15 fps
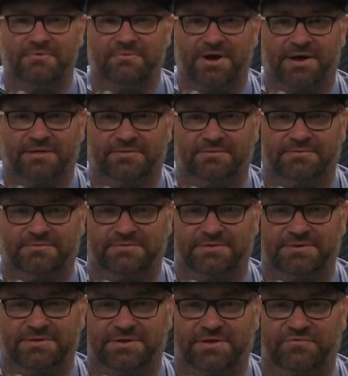Well,
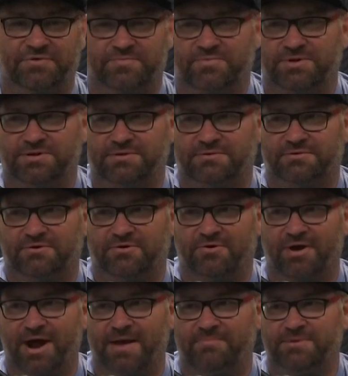if you put
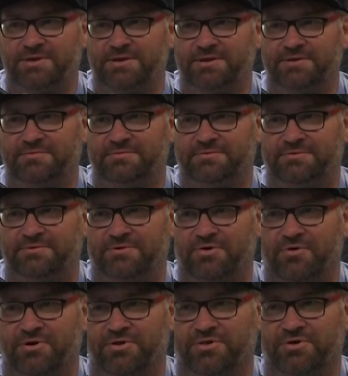crappy
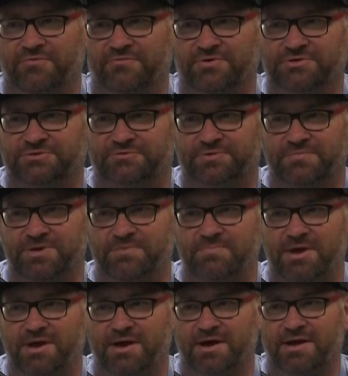coilovers from
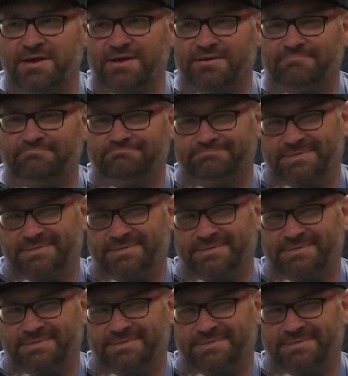eBay on it,